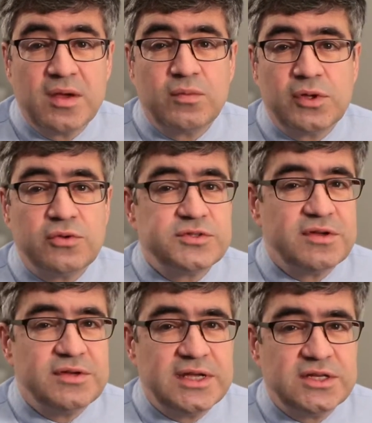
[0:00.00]
We'll also
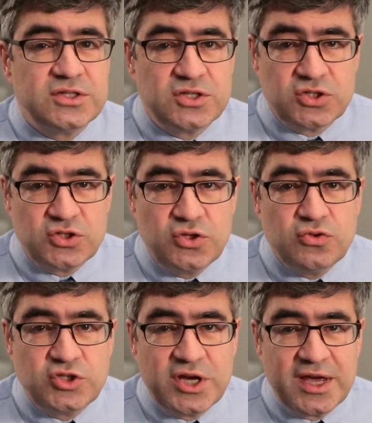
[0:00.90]
need 2
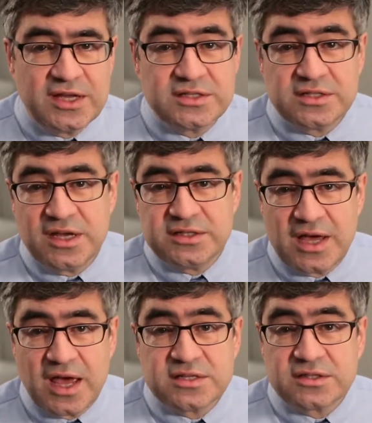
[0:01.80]
chairs, a
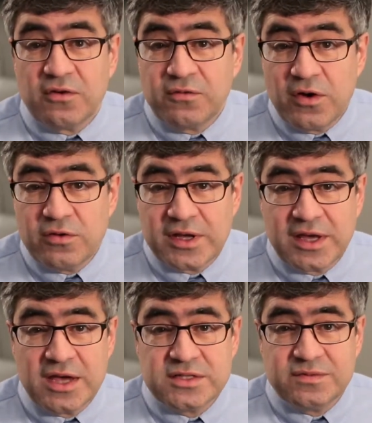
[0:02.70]
desk, a phone in
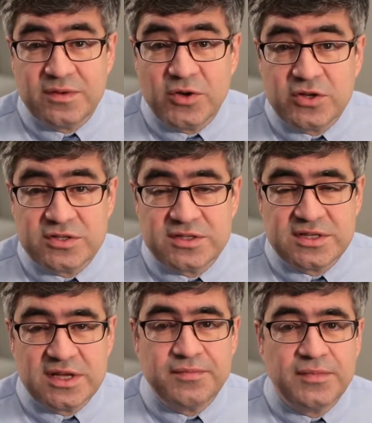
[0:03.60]
case of
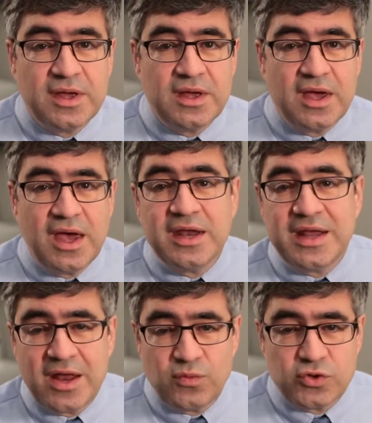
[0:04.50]
emergency, and
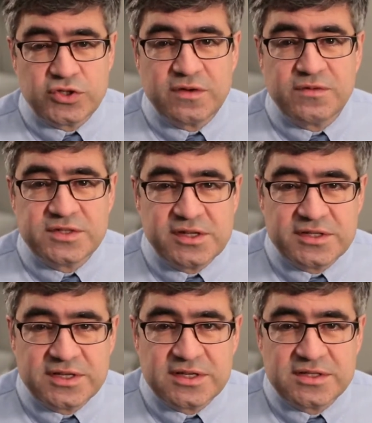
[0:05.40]
hand washing
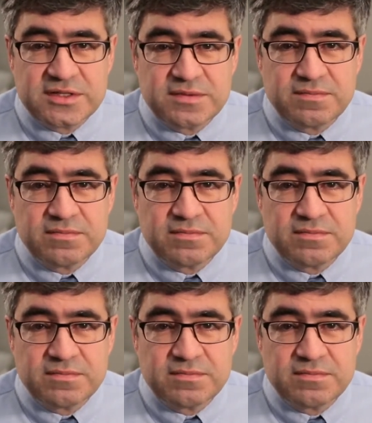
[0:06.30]
facilities.